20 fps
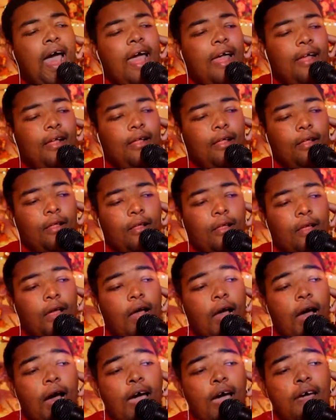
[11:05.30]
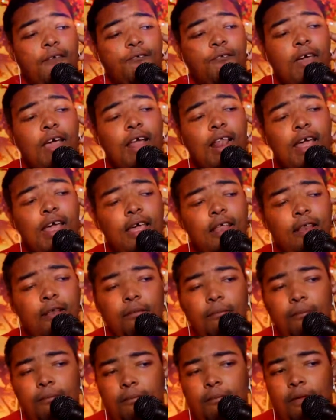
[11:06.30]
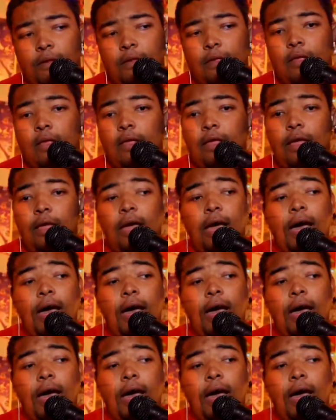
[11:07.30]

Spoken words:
a basis of what my singing is.